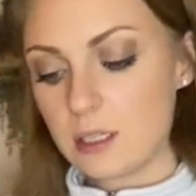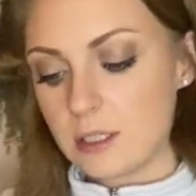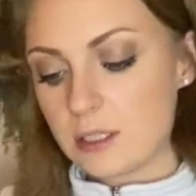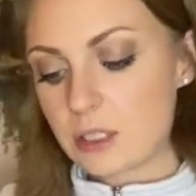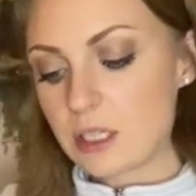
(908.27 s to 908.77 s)

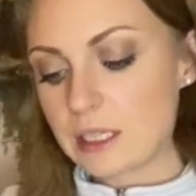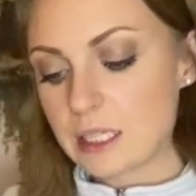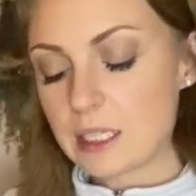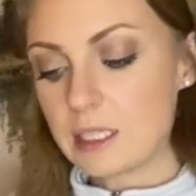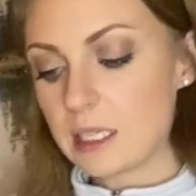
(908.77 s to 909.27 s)
so that they
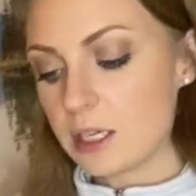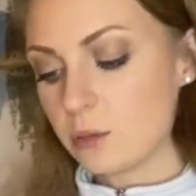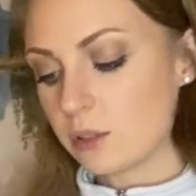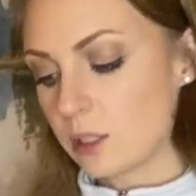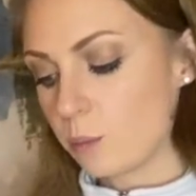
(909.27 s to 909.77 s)
can get you
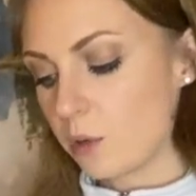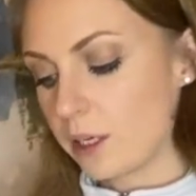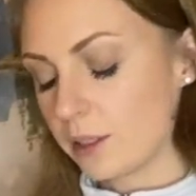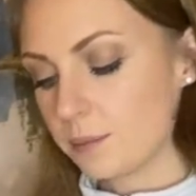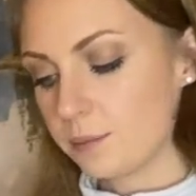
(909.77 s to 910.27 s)

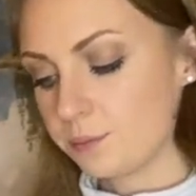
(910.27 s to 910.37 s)
somewhere.